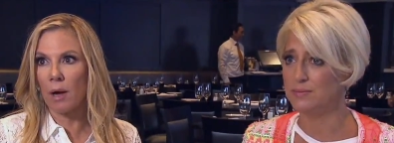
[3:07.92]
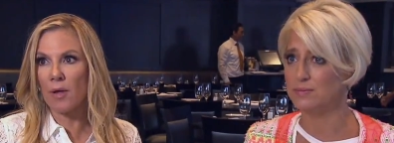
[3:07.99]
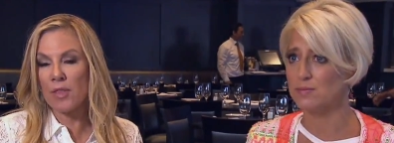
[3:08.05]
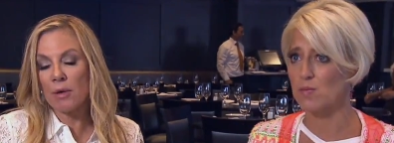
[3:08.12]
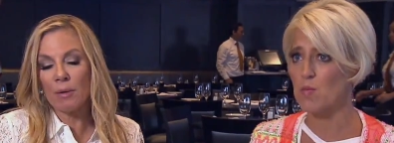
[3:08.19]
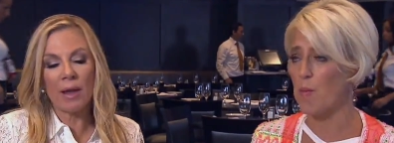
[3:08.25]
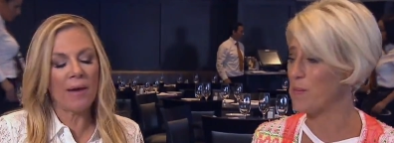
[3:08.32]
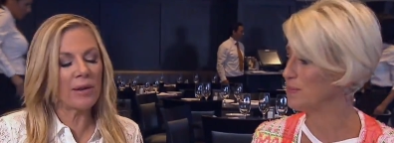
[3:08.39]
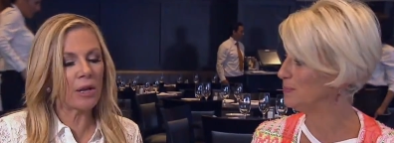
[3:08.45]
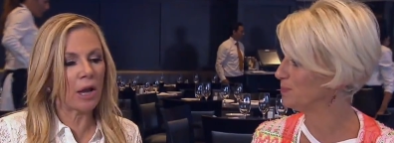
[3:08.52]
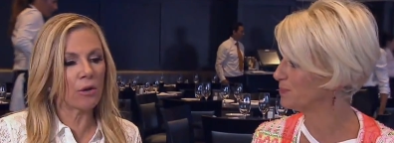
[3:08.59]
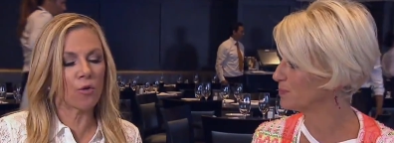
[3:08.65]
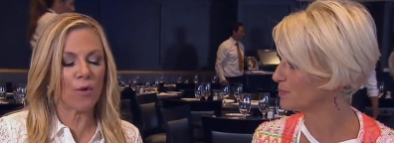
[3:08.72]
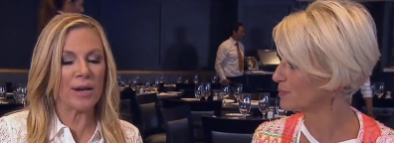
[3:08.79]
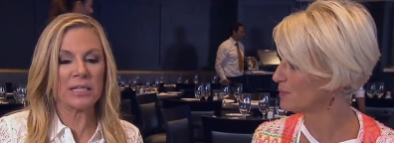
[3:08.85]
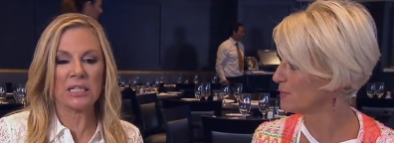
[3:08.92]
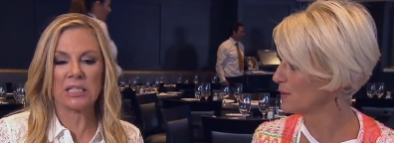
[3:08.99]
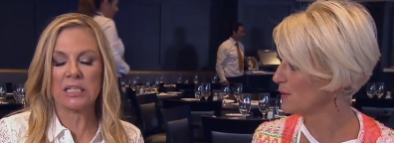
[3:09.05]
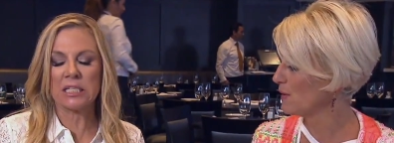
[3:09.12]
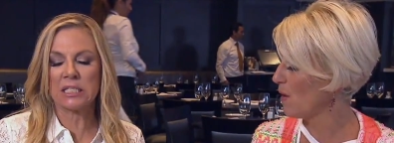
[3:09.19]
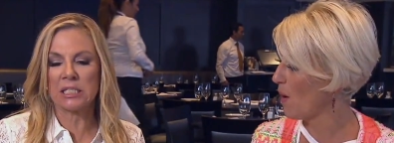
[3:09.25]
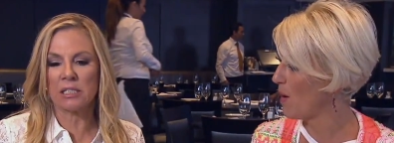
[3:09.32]
Speaker 1: think we had a great
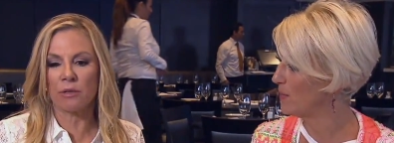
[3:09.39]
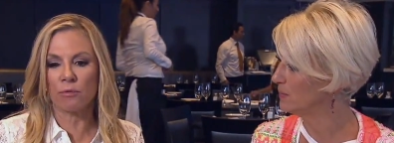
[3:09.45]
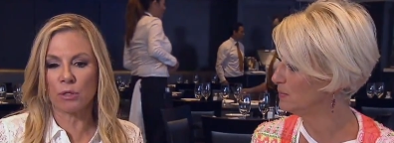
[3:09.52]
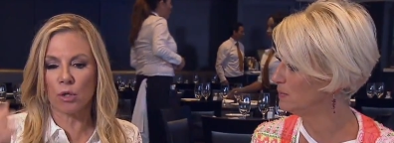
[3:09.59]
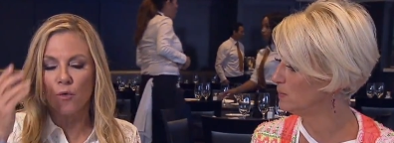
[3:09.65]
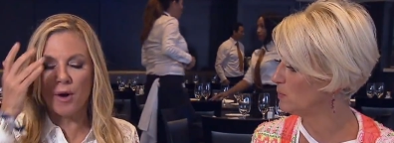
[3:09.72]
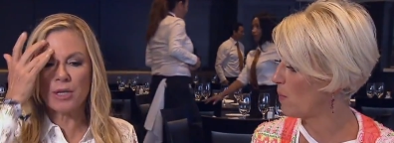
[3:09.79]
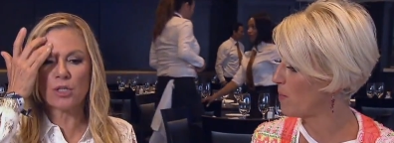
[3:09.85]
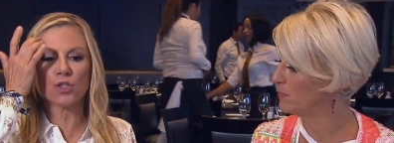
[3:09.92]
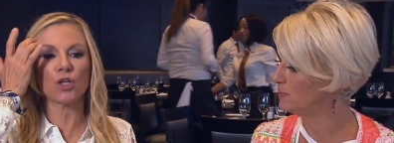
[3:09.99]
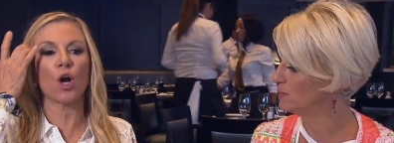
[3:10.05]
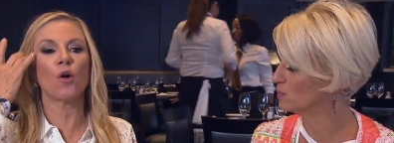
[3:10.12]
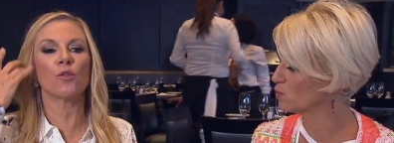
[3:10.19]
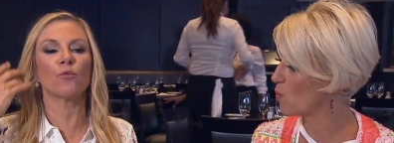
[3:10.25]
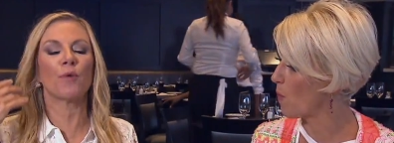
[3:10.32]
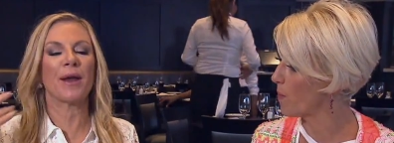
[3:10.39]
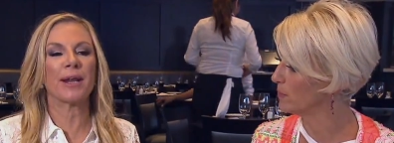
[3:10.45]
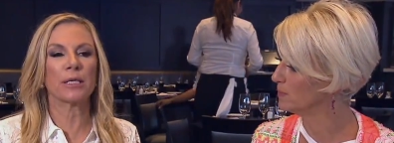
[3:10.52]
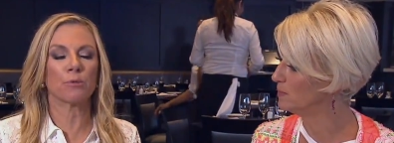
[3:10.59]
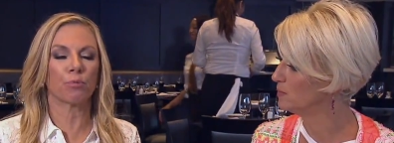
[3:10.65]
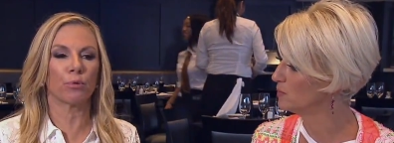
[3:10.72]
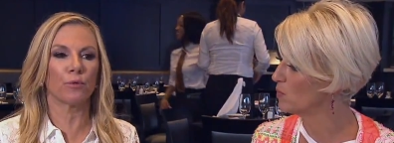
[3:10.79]
season. It was a great show. The
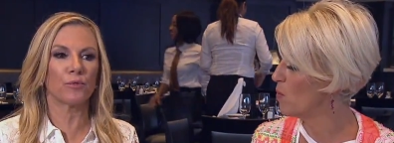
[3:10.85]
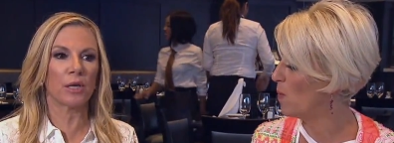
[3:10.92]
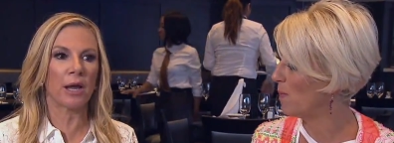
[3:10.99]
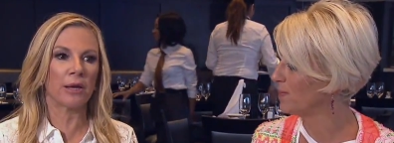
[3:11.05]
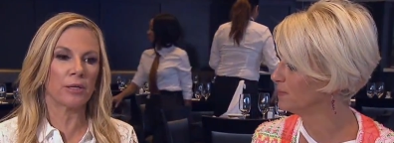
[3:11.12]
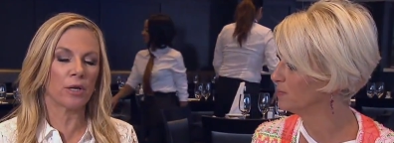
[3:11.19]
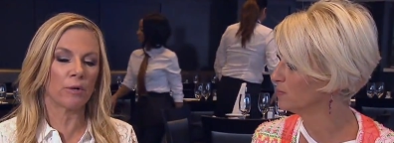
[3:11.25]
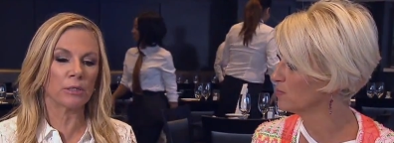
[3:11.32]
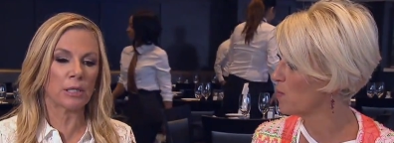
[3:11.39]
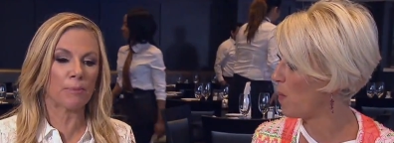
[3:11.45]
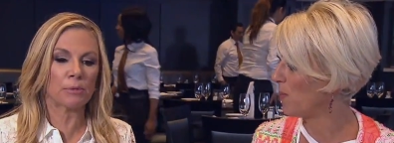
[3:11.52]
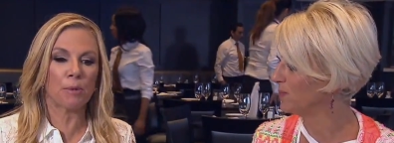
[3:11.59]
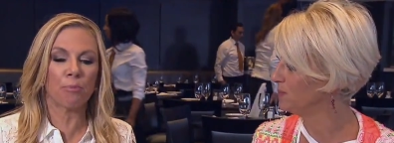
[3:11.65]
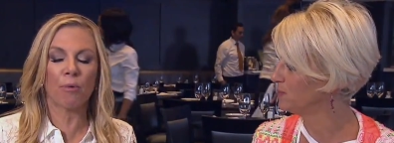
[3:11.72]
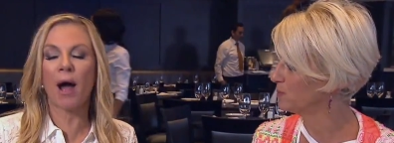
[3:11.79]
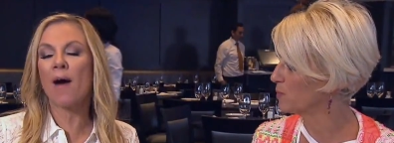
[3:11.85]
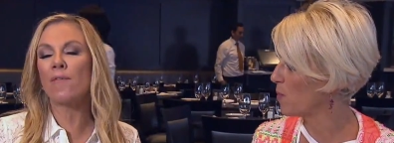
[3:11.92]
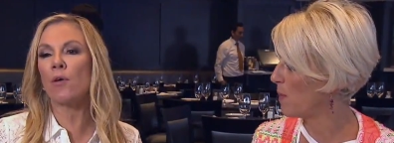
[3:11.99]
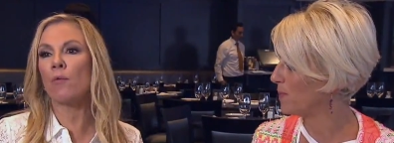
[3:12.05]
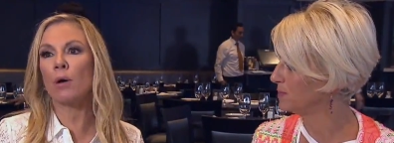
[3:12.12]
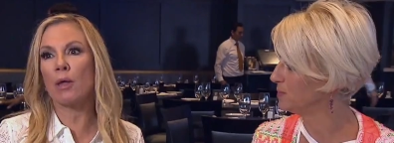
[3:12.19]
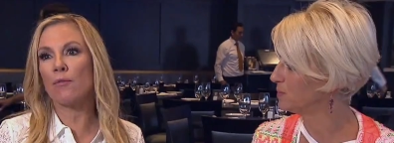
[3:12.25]
ratings proved it. And, you know, it's up to
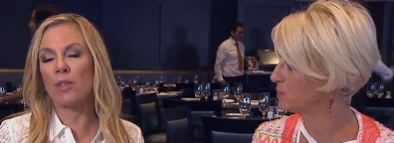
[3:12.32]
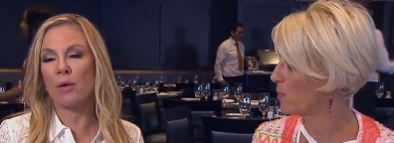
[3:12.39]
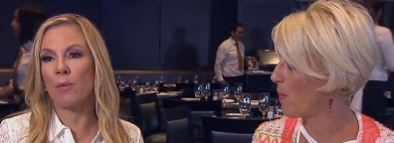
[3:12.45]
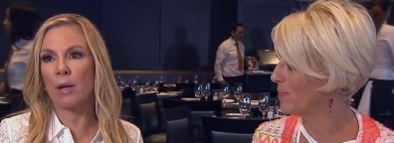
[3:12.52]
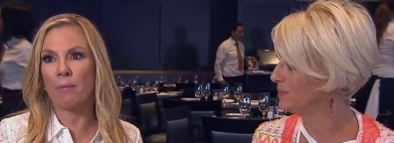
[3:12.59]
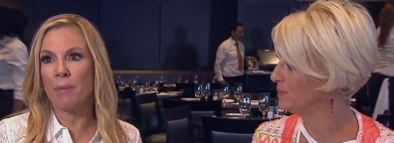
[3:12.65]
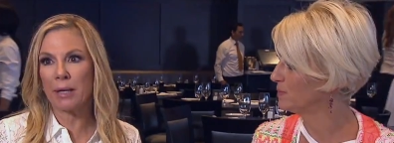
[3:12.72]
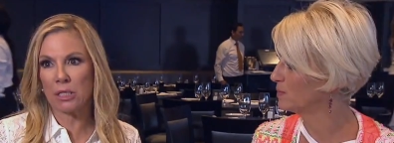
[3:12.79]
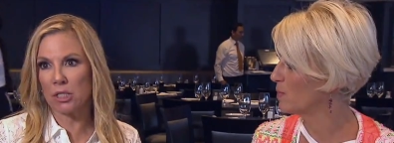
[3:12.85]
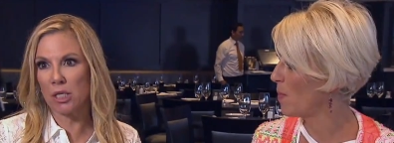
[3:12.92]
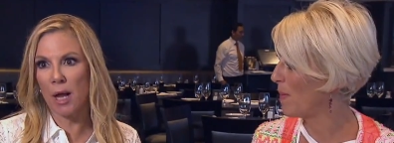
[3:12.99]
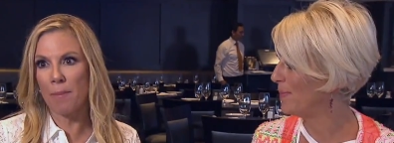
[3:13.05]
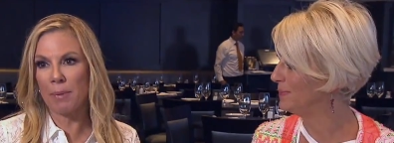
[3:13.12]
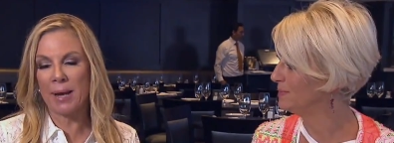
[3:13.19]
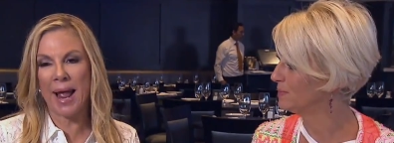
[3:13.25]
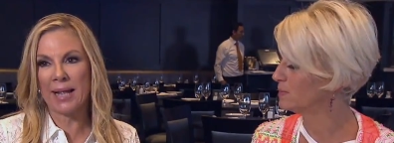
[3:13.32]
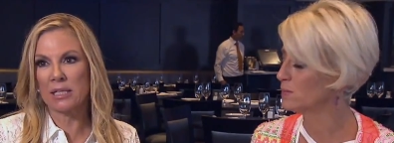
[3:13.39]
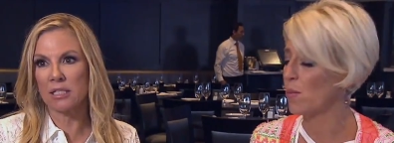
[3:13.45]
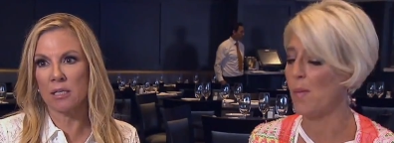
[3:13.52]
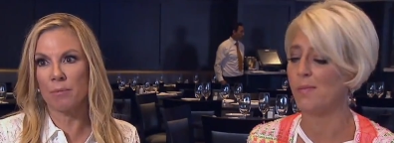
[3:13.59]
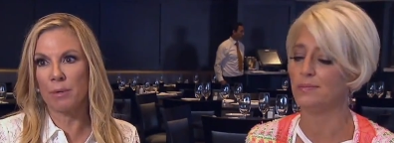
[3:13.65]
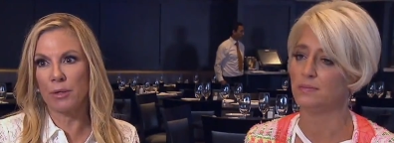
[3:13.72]
Bravo if they want to mix it up and add
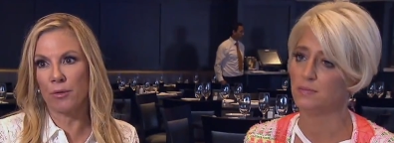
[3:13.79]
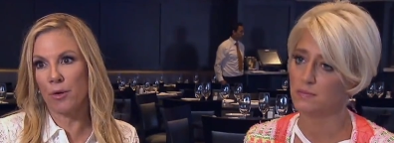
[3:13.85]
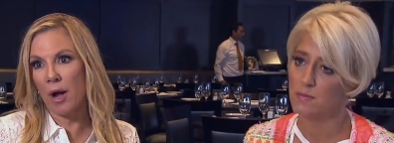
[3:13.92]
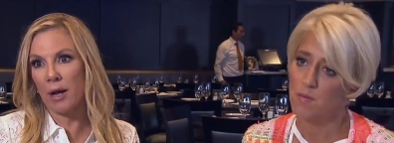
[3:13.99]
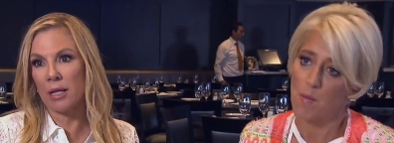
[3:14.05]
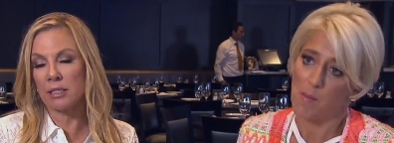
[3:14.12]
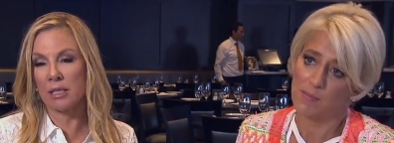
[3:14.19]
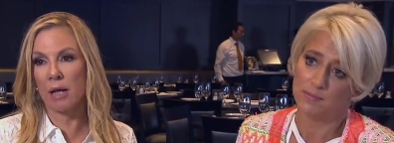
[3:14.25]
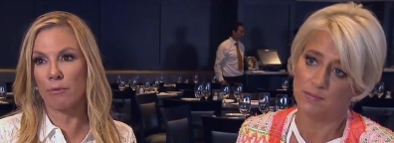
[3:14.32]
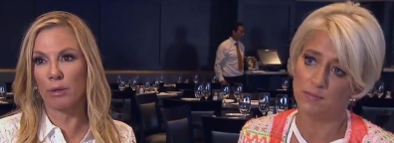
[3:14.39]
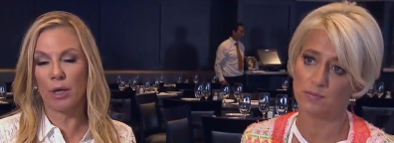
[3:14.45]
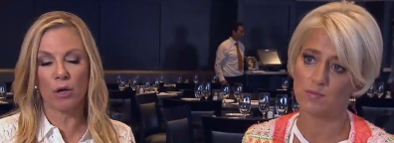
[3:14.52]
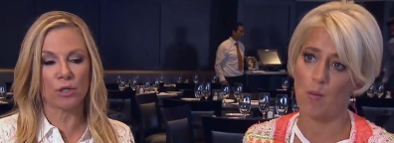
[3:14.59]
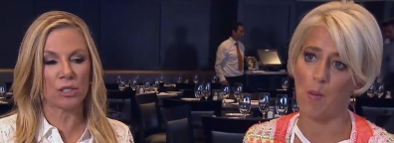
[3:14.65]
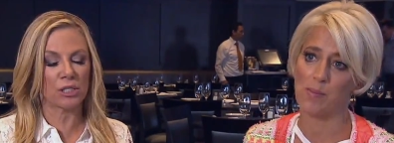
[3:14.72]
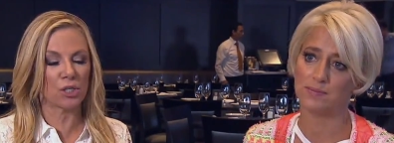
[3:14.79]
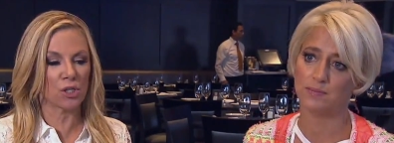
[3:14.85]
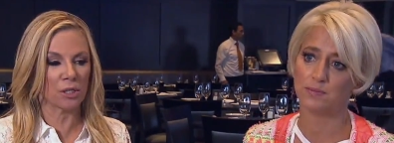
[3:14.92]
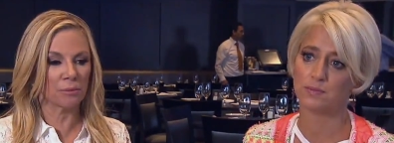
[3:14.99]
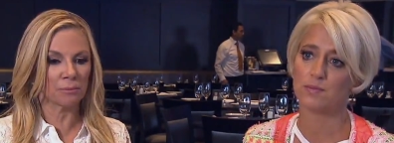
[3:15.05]
someone or not. It's not really our decision.